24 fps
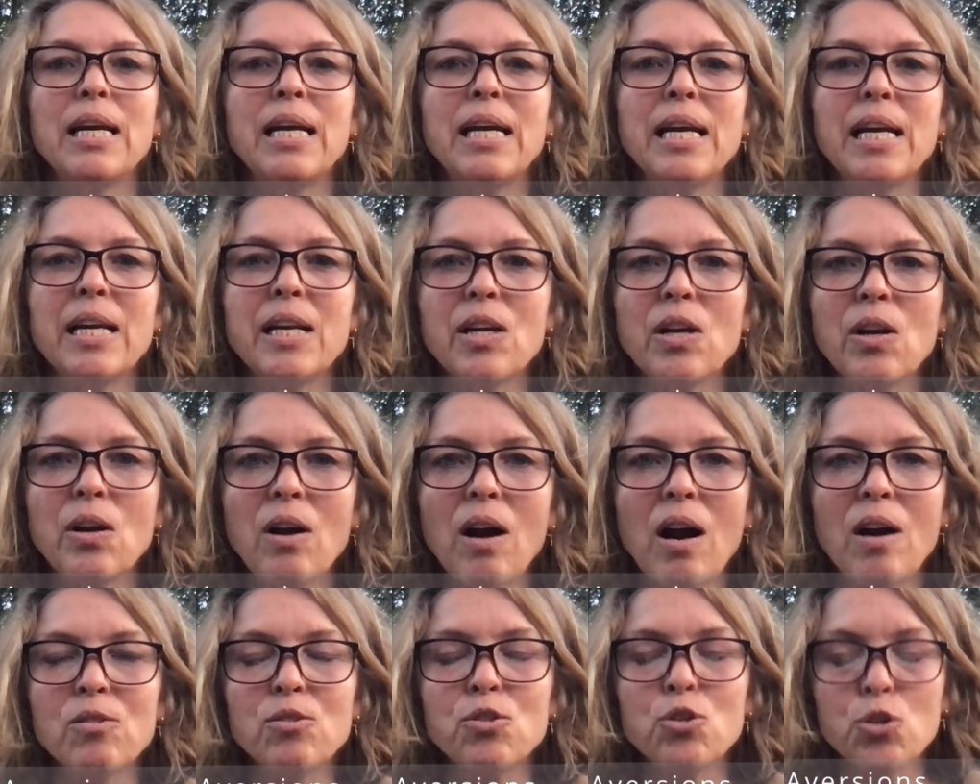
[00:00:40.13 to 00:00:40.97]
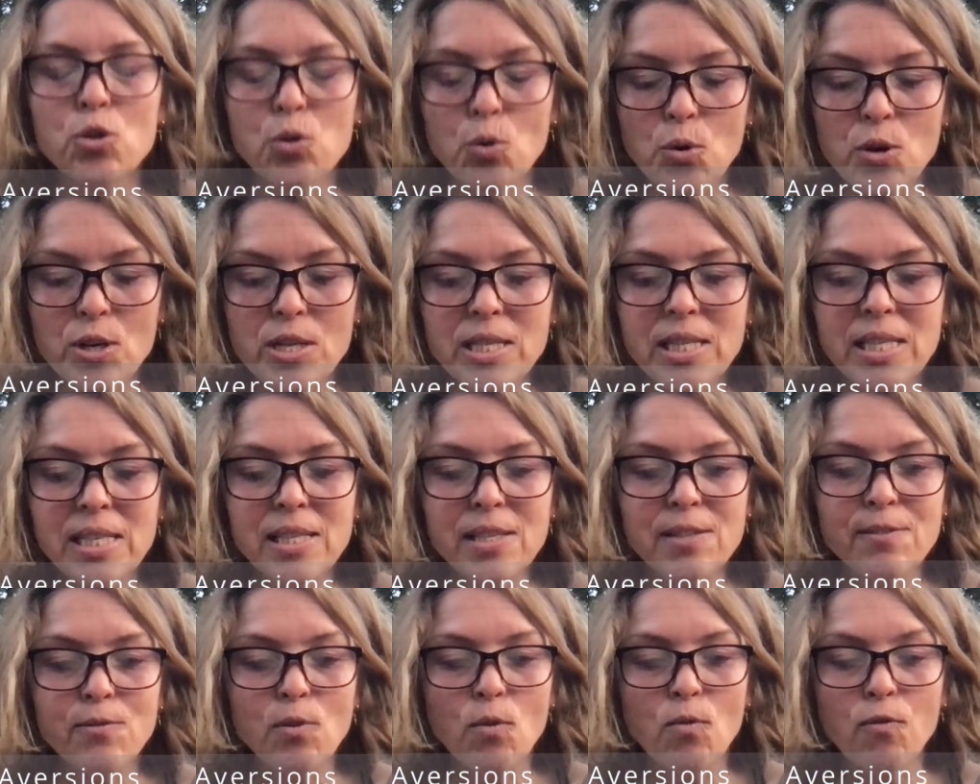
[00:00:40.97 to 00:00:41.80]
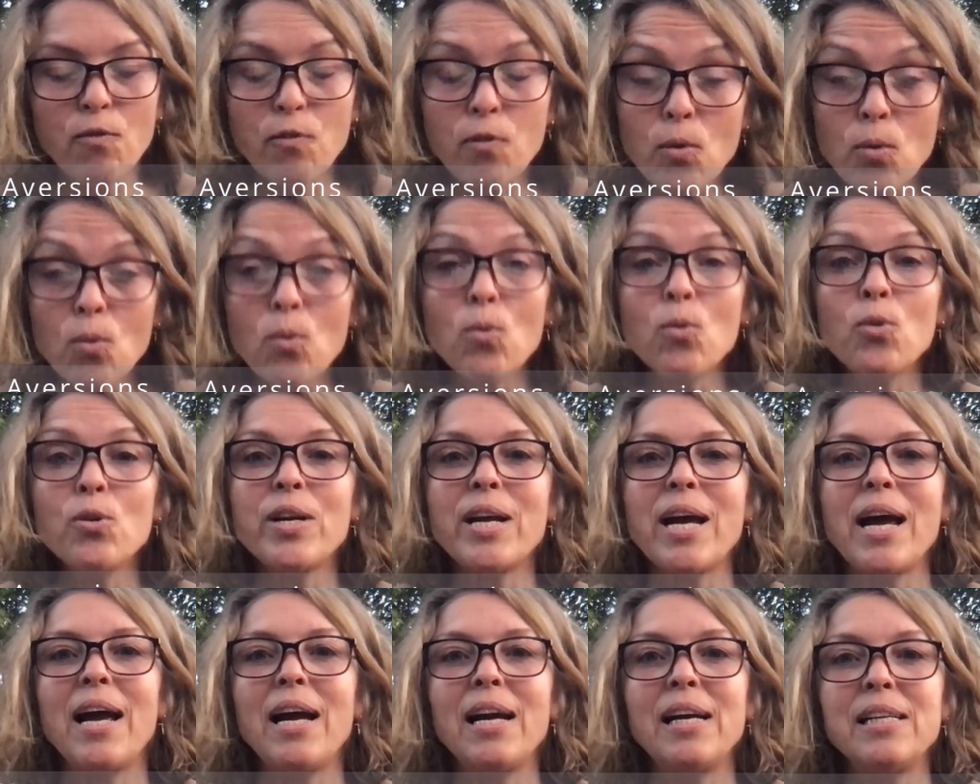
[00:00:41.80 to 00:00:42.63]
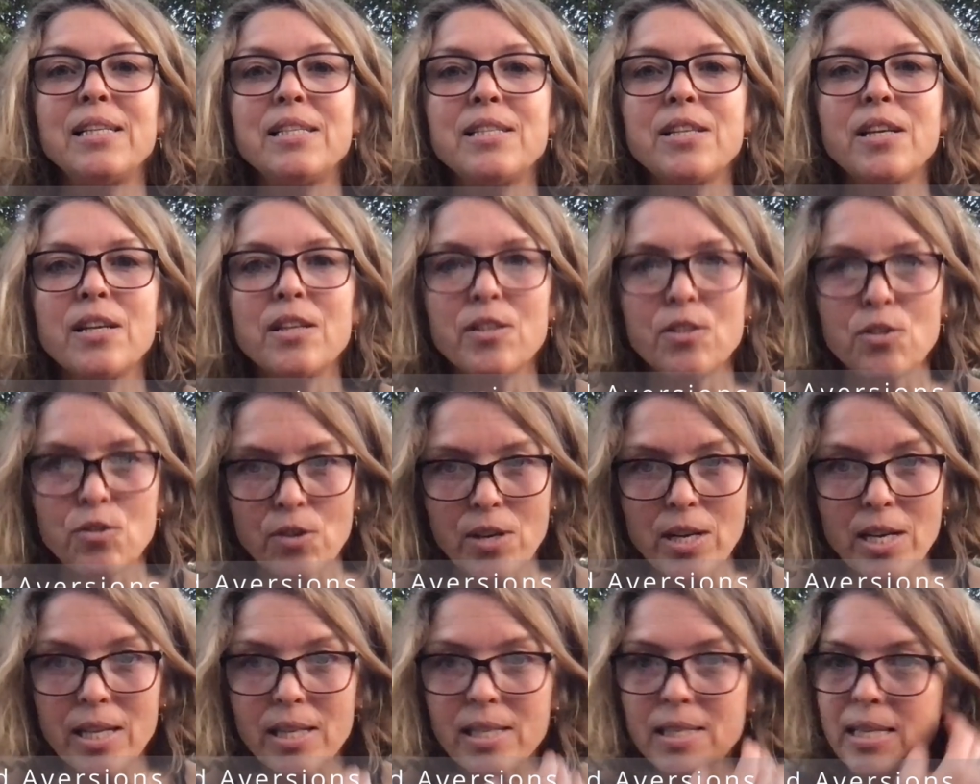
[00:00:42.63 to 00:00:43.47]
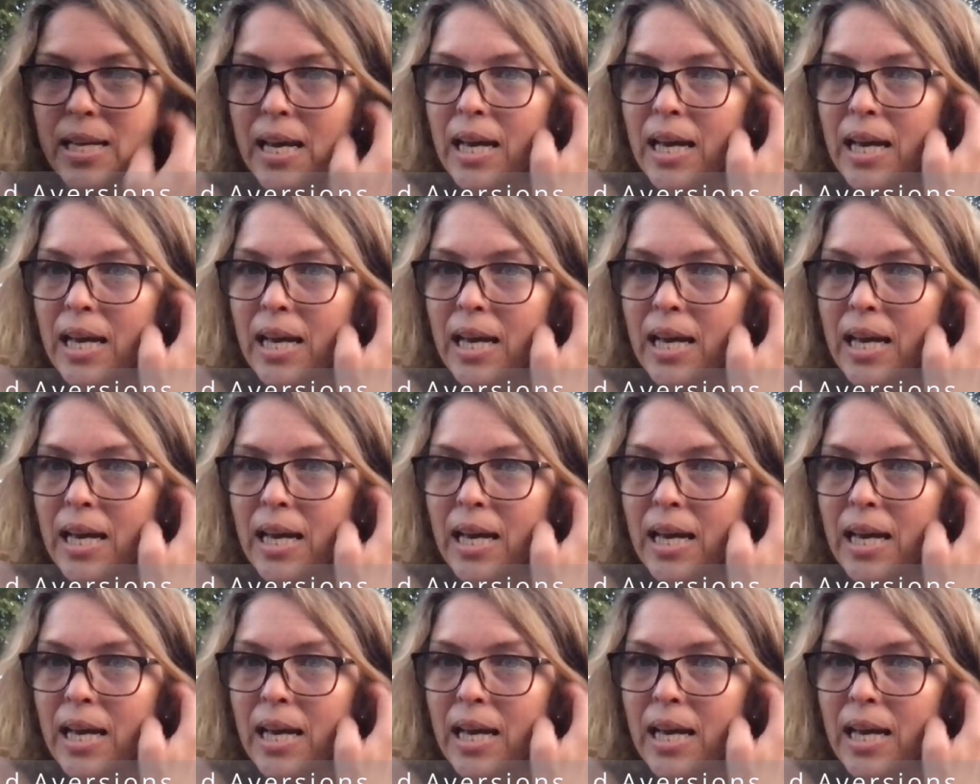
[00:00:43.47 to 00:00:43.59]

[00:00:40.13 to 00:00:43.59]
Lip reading: in our choices for food and drinks.